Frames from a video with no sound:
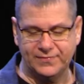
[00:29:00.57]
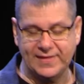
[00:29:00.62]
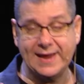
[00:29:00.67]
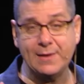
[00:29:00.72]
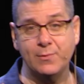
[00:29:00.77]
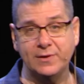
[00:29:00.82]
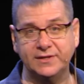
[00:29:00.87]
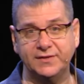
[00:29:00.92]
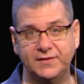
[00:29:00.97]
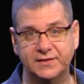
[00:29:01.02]
they
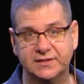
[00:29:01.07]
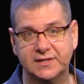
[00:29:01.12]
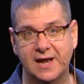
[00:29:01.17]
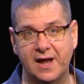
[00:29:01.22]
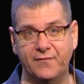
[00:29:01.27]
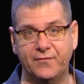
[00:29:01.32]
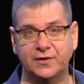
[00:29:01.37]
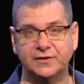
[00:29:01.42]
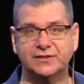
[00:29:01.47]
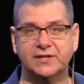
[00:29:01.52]
went to this
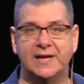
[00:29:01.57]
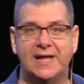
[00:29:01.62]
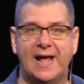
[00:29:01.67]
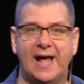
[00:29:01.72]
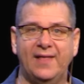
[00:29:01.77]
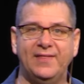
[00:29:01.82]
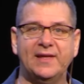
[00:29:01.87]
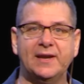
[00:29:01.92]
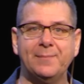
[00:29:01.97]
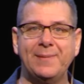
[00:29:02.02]
conference,
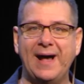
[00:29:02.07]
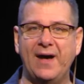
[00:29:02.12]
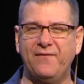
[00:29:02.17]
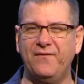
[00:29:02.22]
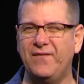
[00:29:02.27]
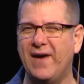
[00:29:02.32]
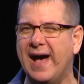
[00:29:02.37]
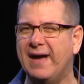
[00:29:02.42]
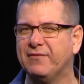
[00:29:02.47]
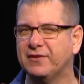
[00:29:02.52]
and then about
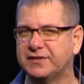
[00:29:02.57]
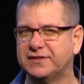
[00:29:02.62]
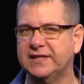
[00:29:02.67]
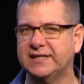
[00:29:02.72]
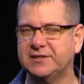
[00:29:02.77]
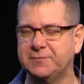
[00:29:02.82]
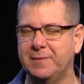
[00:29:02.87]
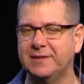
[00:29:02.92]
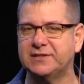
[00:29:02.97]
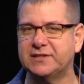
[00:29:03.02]
5 or
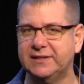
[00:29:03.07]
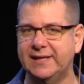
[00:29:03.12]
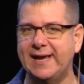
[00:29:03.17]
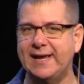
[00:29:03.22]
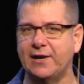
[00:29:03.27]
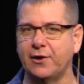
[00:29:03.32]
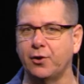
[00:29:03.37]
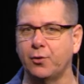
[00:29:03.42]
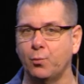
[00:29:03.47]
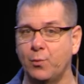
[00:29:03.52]
6 months
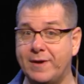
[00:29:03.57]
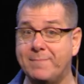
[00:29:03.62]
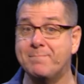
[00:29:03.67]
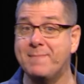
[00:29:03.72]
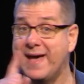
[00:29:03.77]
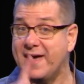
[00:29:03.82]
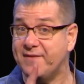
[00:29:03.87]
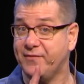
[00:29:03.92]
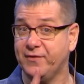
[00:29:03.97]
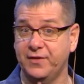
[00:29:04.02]
later, we
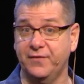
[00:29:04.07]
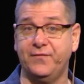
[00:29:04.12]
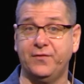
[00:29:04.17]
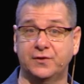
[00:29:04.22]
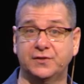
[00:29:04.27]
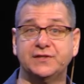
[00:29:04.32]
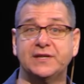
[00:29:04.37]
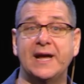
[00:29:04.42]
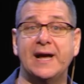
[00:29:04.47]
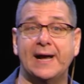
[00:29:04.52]
met for the
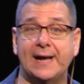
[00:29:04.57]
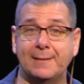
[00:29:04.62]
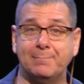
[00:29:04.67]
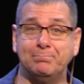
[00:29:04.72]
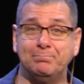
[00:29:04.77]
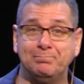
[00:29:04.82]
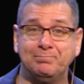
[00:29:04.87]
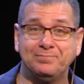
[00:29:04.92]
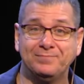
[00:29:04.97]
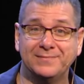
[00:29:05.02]
first time.
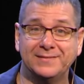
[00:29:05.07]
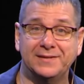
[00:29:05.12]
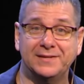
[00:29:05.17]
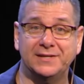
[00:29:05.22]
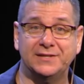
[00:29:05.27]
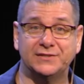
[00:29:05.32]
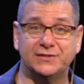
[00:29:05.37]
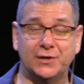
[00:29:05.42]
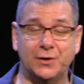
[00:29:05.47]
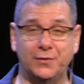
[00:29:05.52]

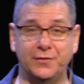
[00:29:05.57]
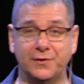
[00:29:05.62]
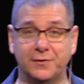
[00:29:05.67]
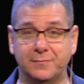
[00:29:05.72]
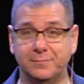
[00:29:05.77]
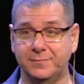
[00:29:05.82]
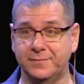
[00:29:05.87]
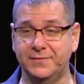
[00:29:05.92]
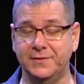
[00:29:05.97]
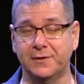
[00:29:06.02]
So
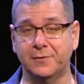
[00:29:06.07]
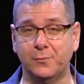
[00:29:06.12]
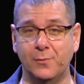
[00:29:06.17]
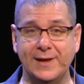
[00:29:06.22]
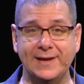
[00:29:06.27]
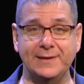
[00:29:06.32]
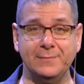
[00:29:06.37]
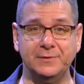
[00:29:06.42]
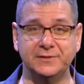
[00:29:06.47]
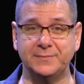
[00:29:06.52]
their
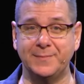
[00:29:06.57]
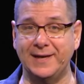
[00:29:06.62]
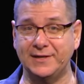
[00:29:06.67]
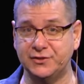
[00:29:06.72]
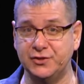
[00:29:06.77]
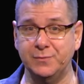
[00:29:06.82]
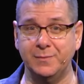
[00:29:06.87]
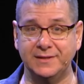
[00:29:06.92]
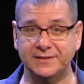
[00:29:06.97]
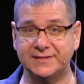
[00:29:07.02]
wedding was about
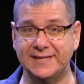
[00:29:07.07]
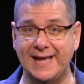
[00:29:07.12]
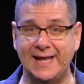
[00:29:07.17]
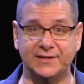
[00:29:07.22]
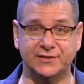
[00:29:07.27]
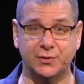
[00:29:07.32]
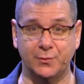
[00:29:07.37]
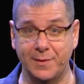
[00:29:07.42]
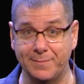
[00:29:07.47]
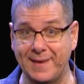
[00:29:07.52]
2 months out,
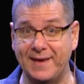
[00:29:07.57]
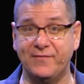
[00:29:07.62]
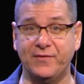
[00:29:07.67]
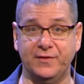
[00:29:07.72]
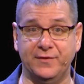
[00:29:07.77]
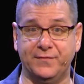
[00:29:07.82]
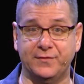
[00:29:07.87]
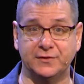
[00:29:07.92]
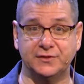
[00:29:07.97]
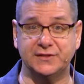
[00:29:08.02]
so we met for
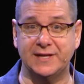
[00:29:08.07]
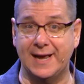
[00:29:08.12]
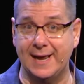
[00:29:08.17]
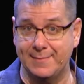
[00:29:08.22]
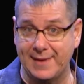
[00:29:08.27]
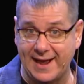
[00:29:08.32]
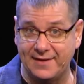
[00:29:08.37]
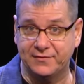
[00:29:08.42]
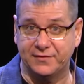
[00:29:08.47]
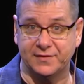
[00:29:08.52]
the first time
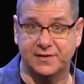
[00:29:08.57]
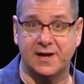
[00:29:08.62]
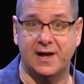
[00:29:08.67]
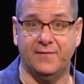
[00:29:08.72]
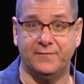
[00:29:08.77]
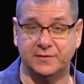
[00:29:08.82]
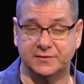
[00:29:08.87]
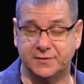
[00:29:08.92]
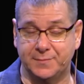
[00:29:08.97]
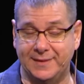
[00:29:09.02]
after the
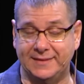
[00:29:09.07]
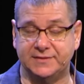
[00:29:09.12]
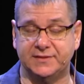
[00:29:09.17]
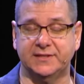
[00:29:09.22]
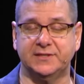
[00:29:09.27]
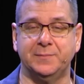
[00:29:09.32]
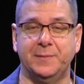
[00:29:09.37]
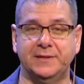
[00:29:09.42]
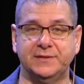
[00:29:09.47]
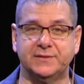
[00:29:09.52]
conference, about
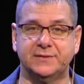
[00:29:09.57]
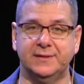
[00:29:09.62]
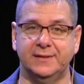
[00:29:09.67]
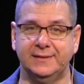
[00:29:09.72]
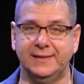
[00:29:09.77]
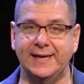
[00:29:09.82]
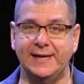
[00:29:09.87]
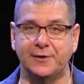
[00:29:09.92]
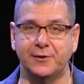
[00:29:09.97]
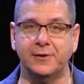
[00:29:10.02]
6 months
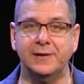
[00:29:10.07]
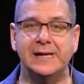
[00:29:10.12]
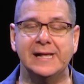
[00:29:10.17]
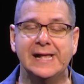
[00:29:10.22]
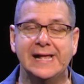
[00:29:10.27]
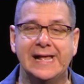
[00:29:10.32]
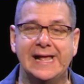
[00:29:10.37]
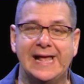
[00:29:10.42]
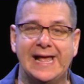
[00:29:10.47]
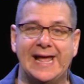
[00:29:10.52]
later.
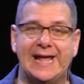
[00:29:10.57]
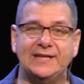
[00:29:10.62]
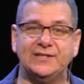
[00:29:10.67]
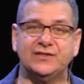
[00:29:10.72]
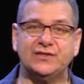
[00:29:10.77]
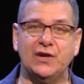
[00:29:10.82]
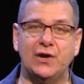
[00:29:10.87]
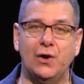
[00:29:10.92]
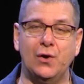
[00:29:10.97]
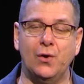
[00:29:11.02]
And
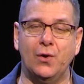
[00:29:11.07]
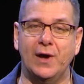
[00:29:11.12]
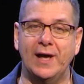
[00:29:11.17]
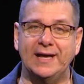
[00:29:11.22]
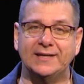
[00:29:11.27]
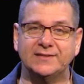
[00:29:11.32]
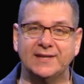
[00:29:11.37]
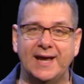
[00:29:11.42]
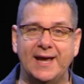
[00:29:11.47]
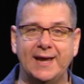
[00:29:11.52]
so
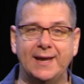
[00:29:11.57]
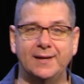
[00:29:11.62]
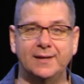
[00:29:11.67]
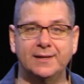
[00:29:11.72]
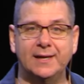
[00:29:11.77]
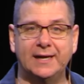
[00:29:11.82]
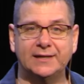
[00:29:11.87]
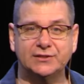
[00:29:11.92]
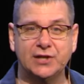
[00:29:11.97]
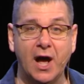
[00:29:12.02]
as I
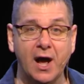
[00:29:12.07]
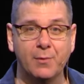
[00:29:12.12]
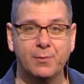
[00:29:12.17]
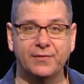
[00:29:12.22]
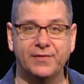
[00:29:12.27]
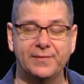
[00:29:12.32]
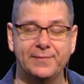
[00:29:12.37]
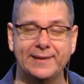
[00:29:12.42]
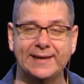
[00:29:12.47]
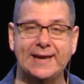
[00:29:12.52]
talked
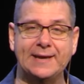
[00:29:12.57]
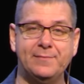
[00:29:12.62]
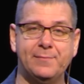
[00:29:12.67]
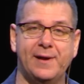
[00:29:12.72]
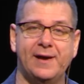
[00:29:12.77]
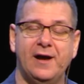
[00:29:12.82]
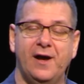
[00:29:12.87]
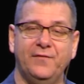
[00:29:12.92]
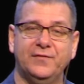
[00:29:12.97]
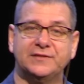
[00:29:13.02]
with them, they came to
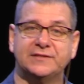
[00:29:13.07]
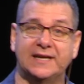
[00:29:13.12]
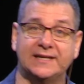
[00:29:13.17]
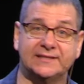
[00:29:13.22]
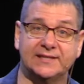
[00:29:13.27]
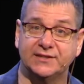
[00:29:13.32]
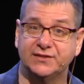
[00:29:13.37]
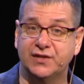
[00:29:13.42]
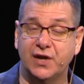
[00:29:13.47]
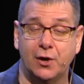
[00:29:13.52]
my office. I
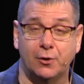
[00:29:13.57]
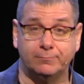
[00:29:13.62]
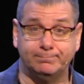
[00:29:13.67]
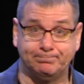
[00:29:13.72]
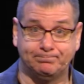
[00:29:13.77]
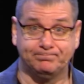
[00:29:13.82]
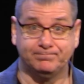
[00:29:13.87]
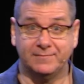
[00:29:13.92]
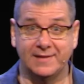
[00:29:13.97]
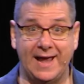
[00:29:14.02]
said, so,
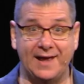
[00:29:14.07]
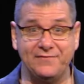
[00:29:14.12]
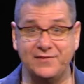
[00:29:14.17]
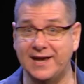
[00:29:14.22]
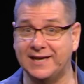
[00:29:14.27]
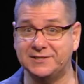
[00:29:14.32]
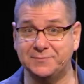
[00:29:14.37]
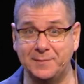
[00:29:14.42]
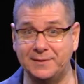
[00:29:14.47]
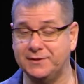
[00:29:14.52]
have you
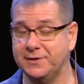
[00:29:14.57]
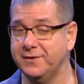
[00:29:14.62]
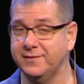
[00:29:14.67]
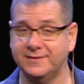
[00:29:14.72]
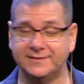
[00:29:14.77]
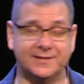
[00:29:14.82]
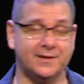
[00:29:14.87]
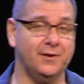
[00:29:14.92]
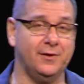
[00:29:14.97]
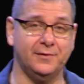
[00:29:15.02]
guys been doing? They
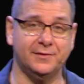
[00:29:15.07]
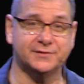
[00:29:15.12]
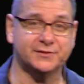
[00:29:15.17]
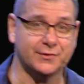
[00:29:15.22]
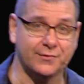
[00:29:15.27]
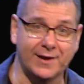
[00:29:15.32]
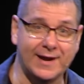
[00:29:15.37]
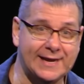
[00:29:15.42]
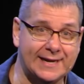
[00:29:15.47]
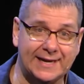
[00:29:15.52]
said, oh, that's
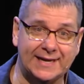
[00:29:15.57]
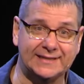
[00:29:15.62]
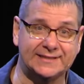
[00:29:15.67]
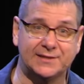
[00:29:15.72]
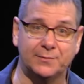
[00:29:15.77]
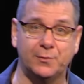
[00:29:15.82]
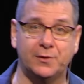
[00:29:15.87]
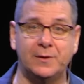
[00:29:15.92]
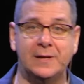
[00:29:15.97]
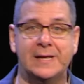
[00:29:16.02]
great. And I
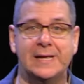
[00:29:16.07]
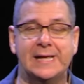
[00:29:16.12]
said, well,